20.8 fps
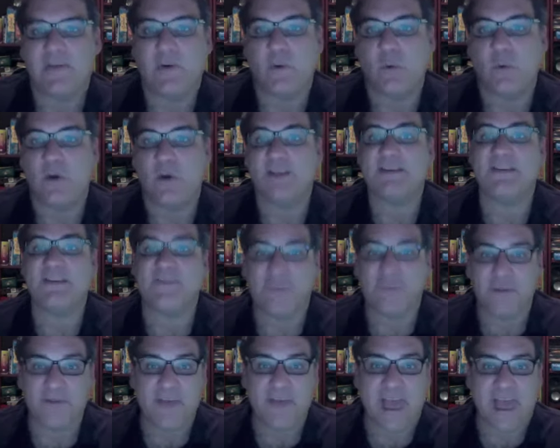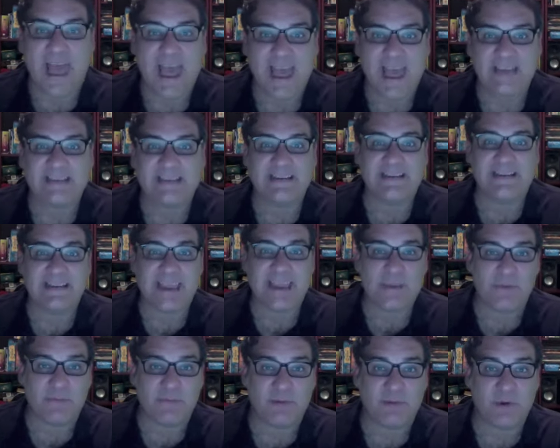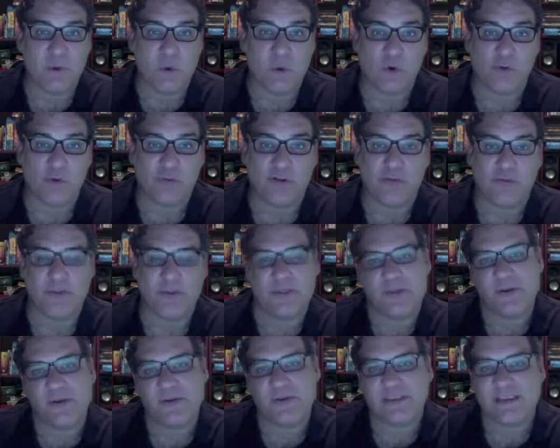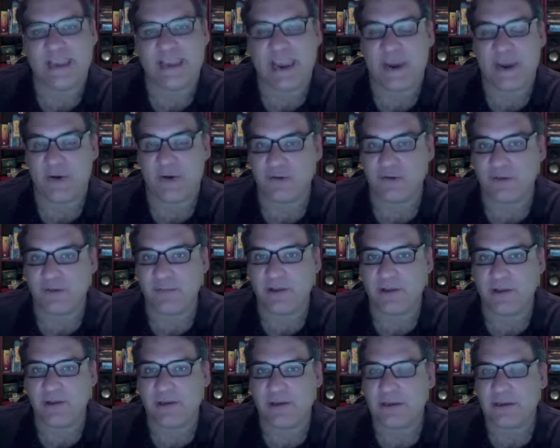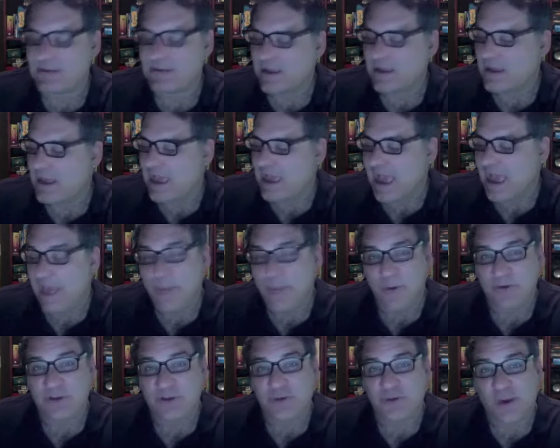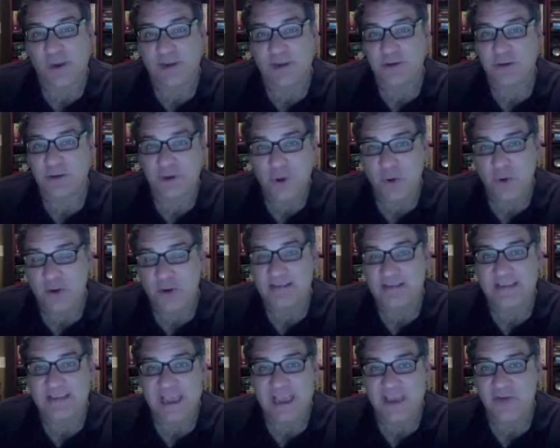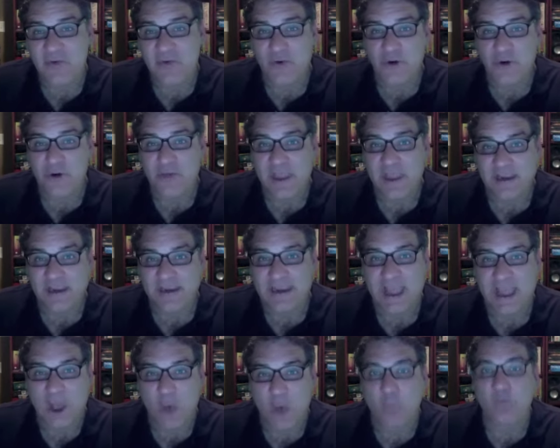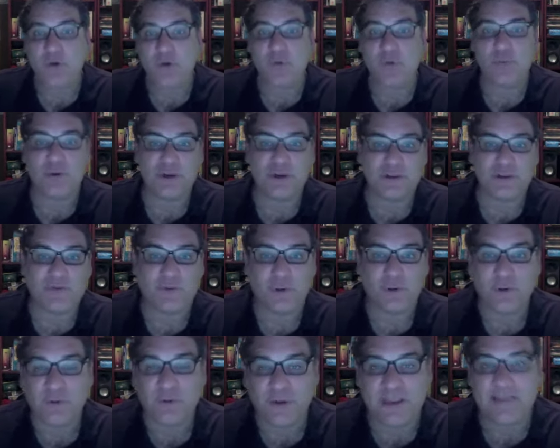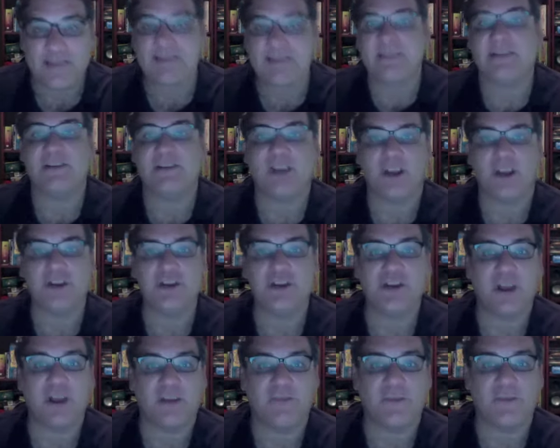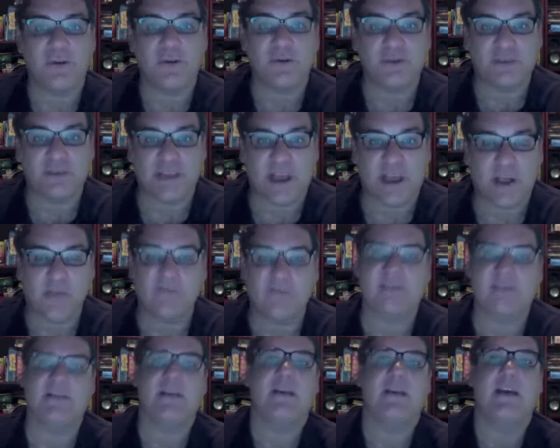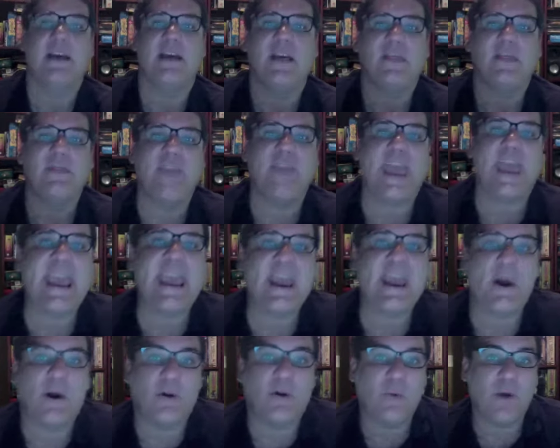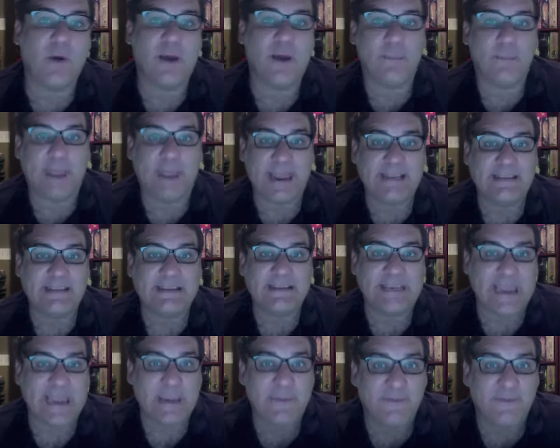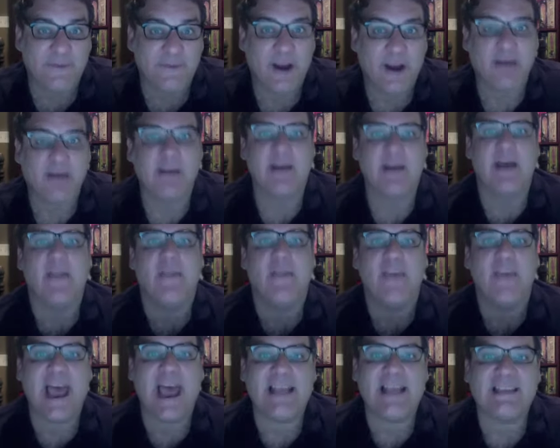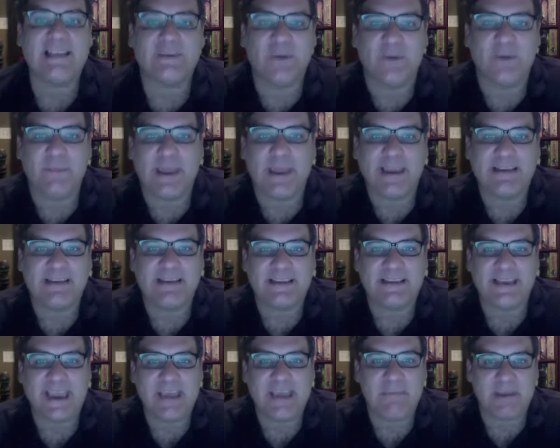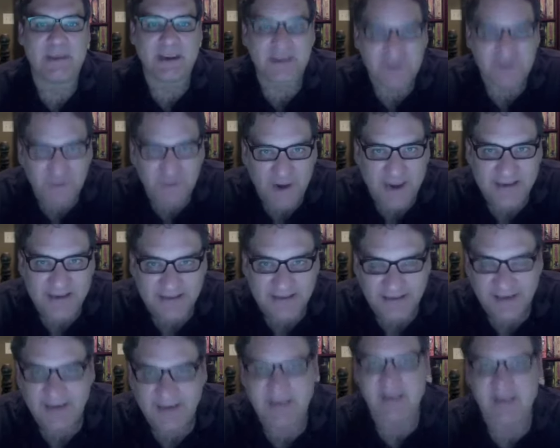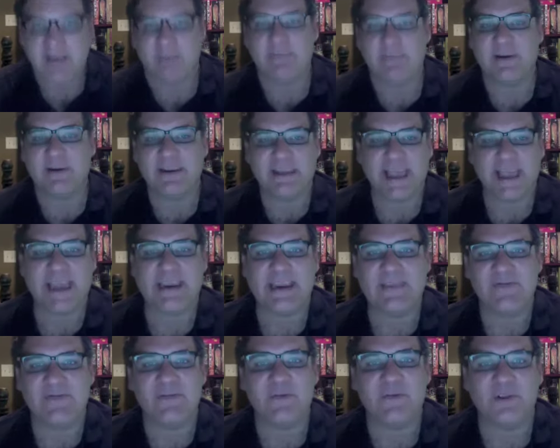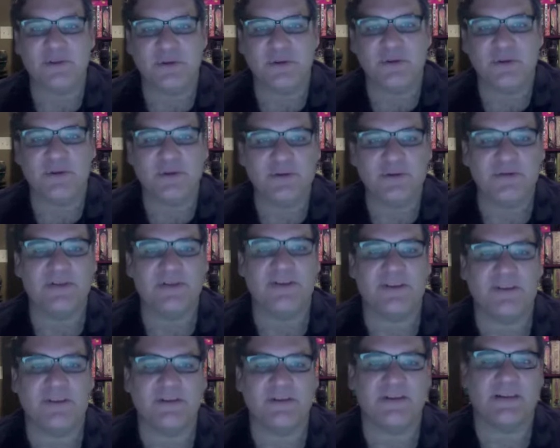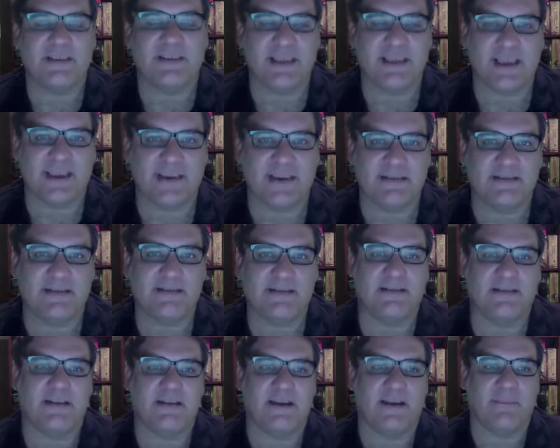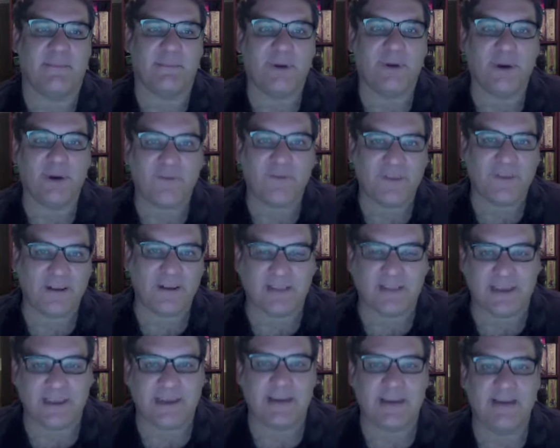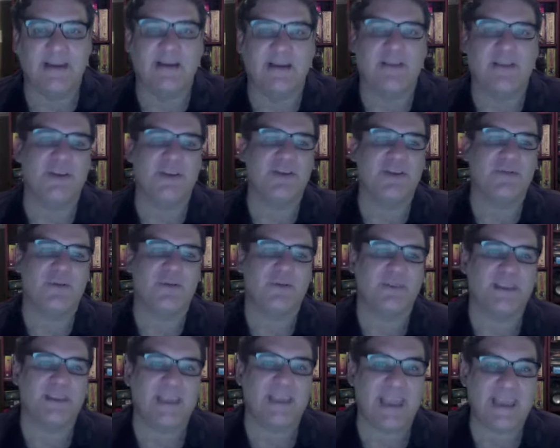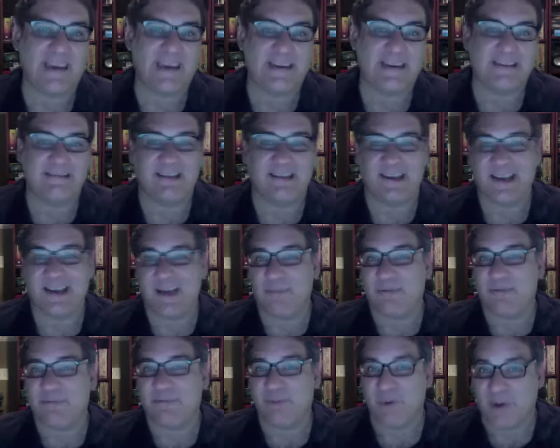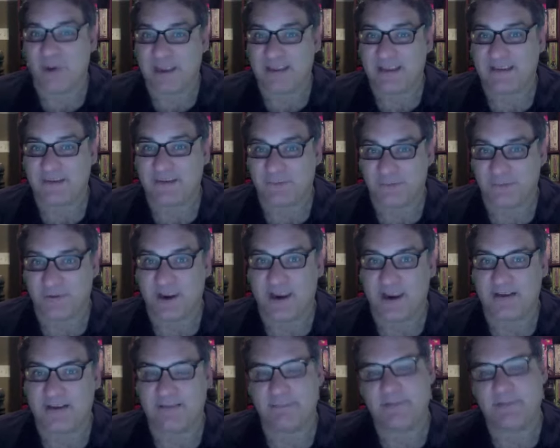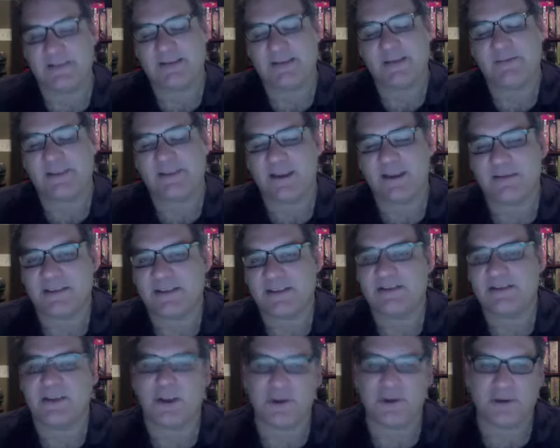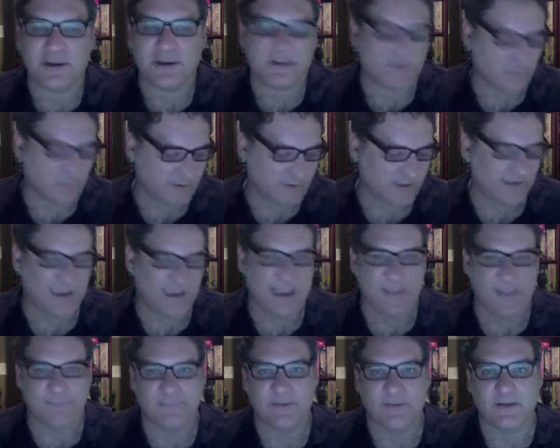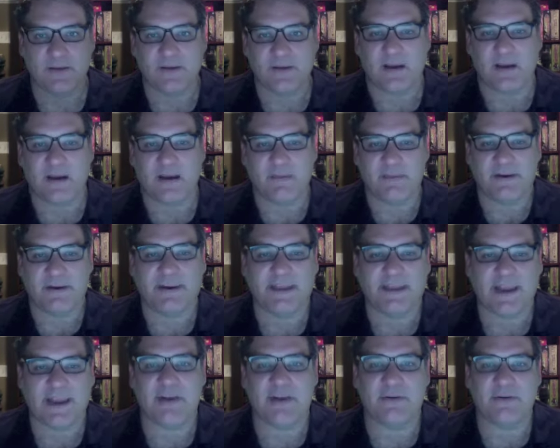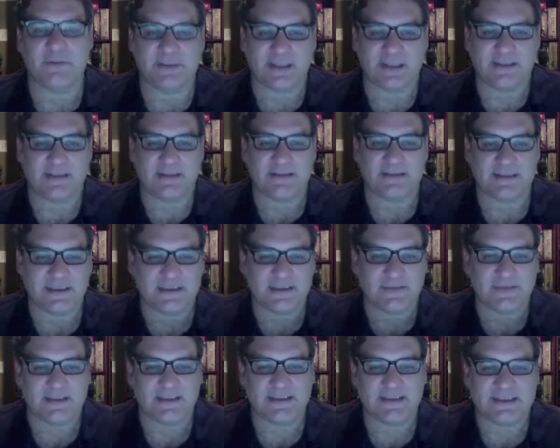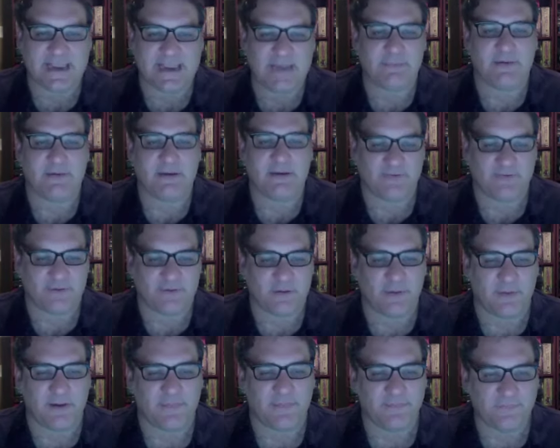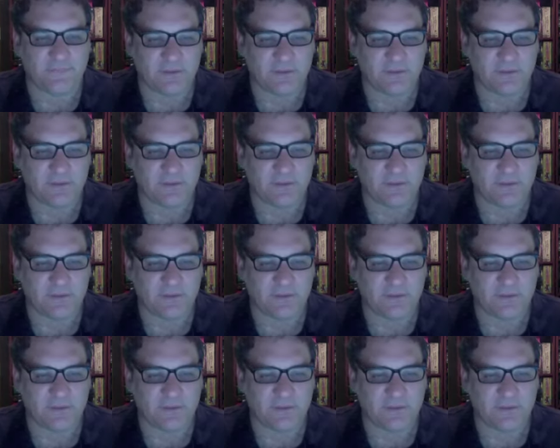it wasn't for that, this game would be horrible. But those character abilities and those treasure tokens that you earn that can help you push further into the dungeon on future delves, they are what make the game fun. That's what makes the game interesting. But again, even when you use those things perfectly, then you're only gaining a couple points, right? But sometimes that's all you need to win the game. But again, I don't get the sense of excitement from it.